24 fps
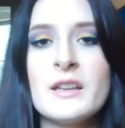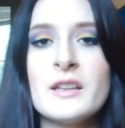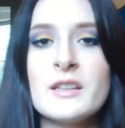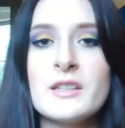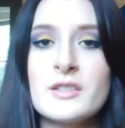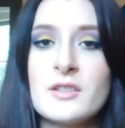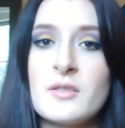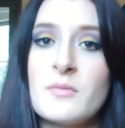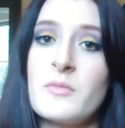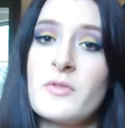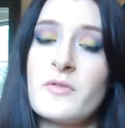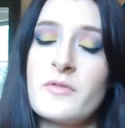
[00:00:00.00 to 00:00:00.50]

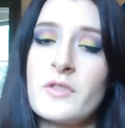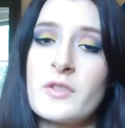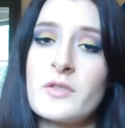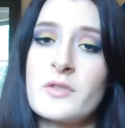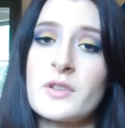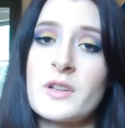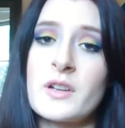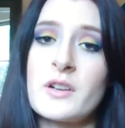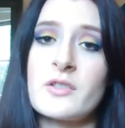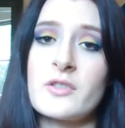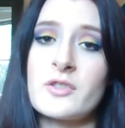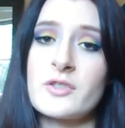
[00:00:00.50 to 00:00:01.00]
Some of those
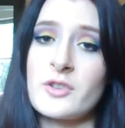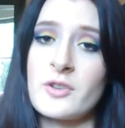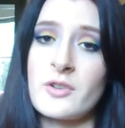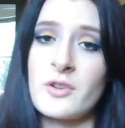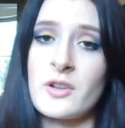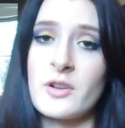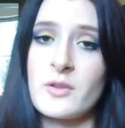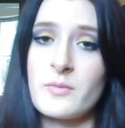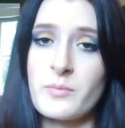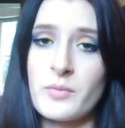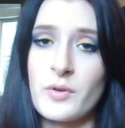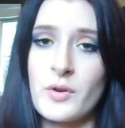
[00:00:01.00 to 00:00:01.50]
colors are
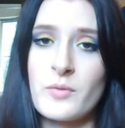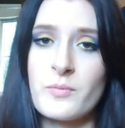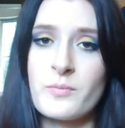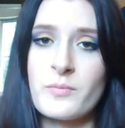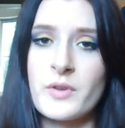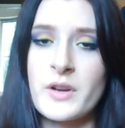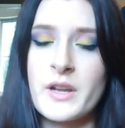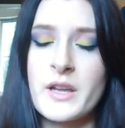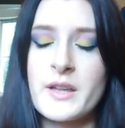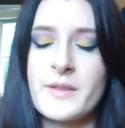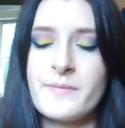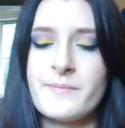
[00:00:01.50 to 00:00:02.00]
not
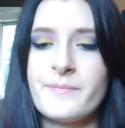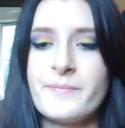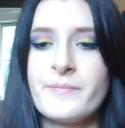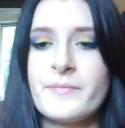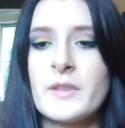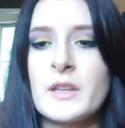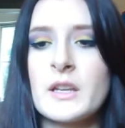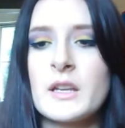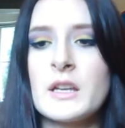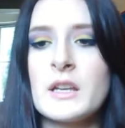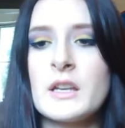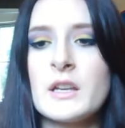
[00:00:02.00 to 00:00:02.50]
appropriate.
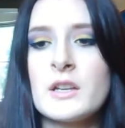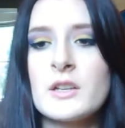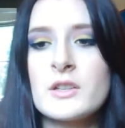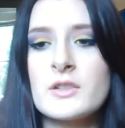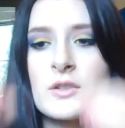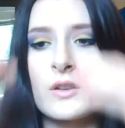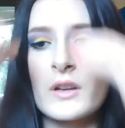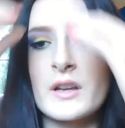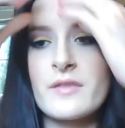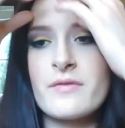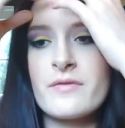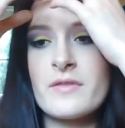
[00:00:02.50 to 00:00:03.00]

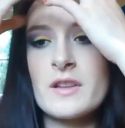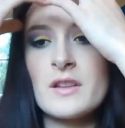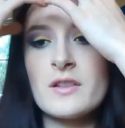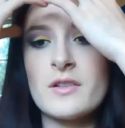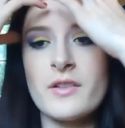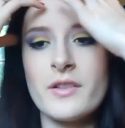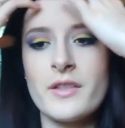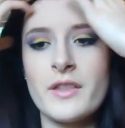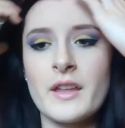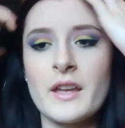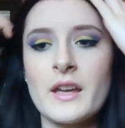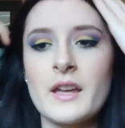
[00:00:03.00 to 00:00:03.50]
So I
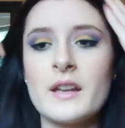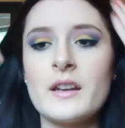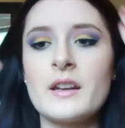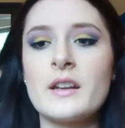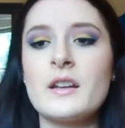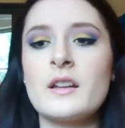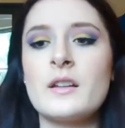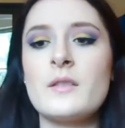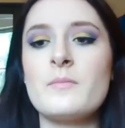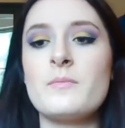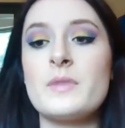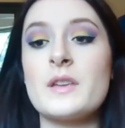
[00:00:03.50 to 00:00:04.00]
feel that
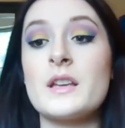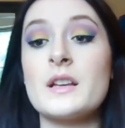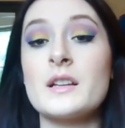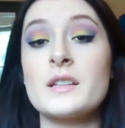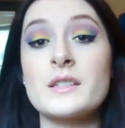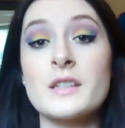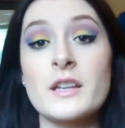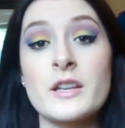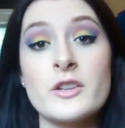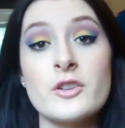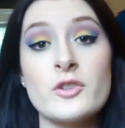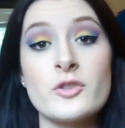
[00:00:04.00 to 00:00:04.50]

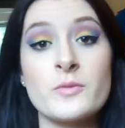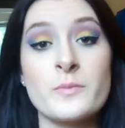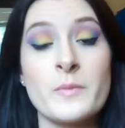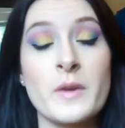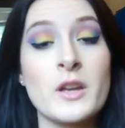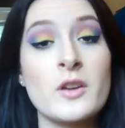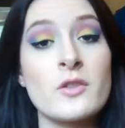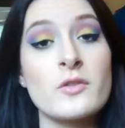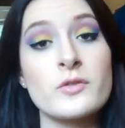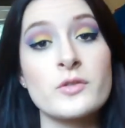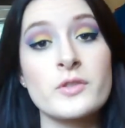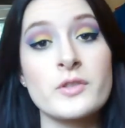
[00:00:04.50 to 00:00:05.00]
because I use my
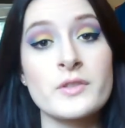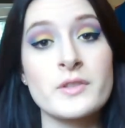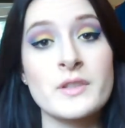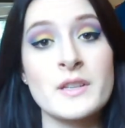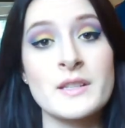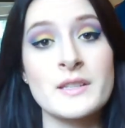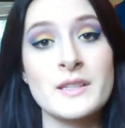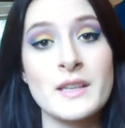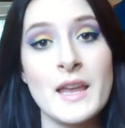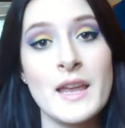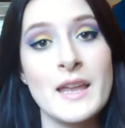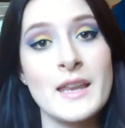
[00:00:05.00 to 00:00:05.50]
Coastal
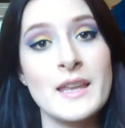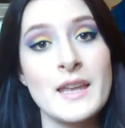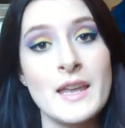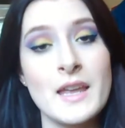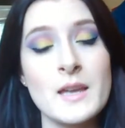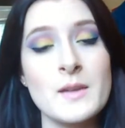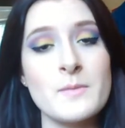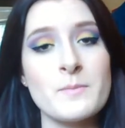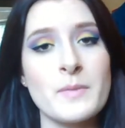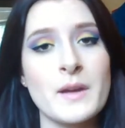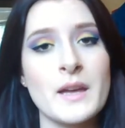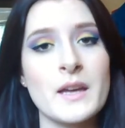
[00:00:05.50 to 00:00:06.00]
Scents
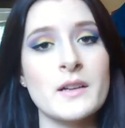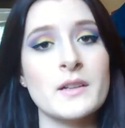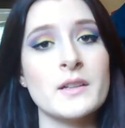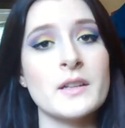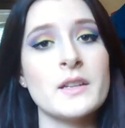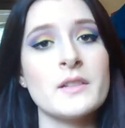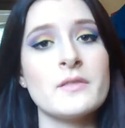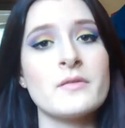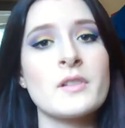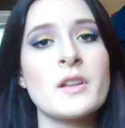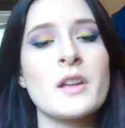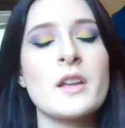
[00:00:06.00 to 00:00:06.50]
88
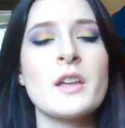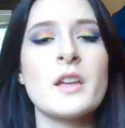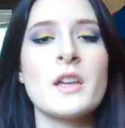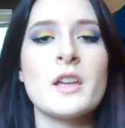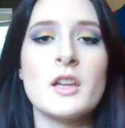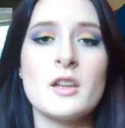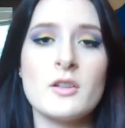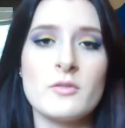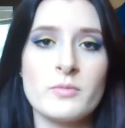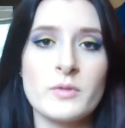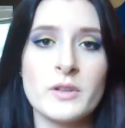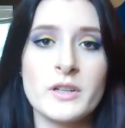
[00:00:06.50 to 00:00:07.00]
palette,
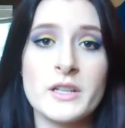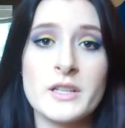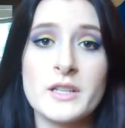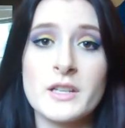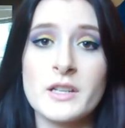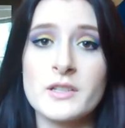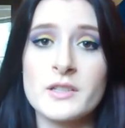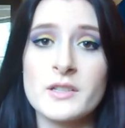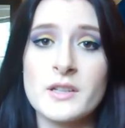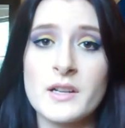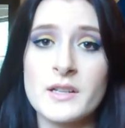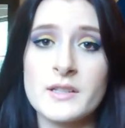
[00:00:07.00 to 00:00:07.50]
it really
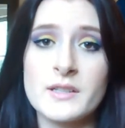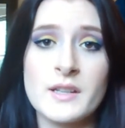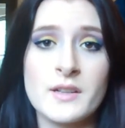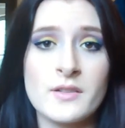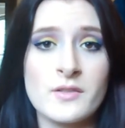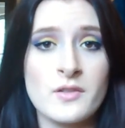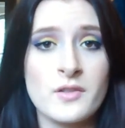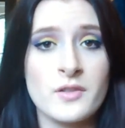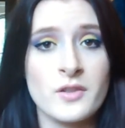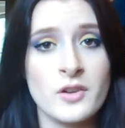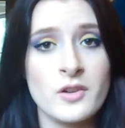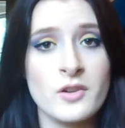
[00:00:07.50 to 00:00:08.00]
does cut
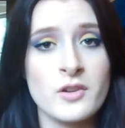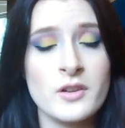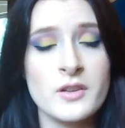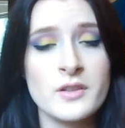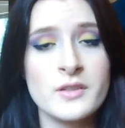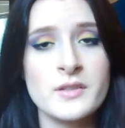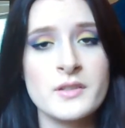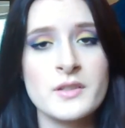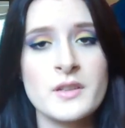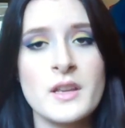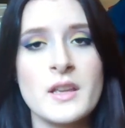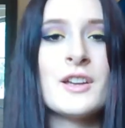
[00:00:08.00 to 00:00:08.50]
down on the
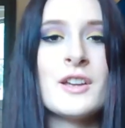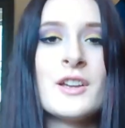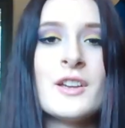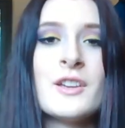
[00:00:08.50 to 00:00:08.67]
cost.